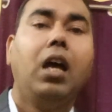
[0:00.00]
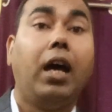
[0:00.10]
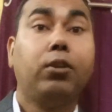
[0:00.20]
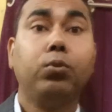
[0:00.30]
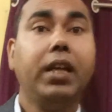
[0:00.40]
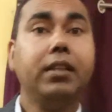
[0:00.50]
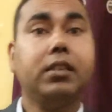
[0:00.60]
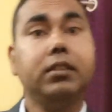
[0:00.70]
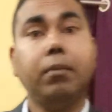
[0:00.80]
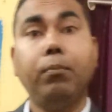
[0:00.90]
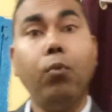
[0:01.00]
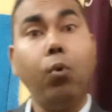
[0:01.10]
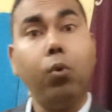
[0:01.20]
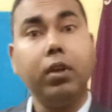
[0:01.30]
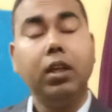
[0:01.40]
And today it is the
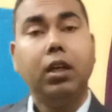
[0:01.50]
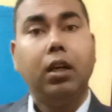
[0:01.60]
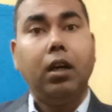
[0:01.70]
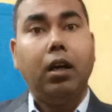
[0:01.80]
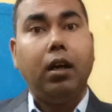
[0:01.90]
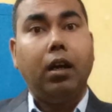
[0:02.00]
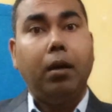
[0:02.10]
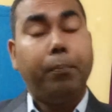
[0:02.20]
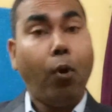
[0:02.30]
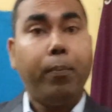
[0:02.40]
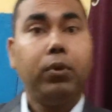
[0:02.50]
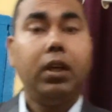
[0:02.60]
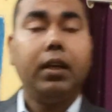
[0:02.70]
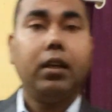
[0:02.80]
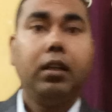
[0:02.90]
more
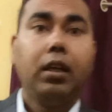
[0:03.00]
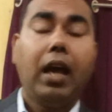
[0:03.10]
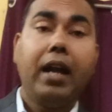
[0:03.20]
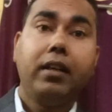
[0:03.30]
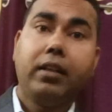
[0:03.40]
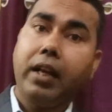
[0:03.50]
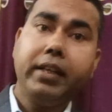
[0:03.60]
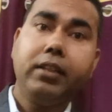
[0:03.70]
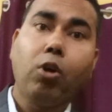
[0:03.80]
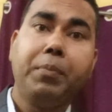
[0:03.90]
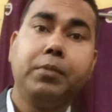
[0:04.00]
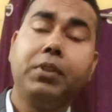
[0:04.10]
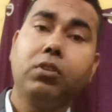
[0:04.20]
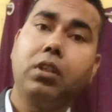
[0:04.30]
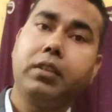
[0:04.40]
popular and trending topics
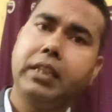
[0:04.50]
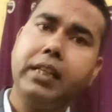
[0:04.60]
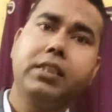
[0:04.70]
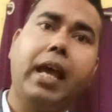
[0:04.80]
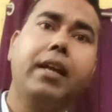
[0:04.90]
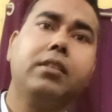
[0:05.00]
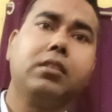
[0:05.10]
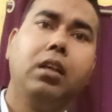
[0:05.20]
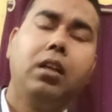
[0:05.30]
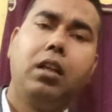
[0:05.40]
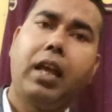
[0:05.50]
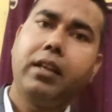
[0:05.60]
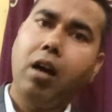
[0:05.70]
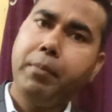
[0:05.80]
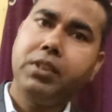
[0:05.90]
because of tech giants
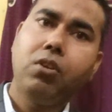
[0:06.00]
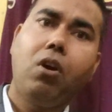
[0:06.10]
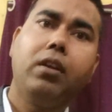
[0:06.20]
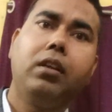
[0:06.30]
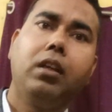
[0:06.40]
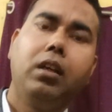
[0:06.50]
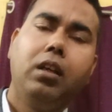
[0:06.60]
like Amazon,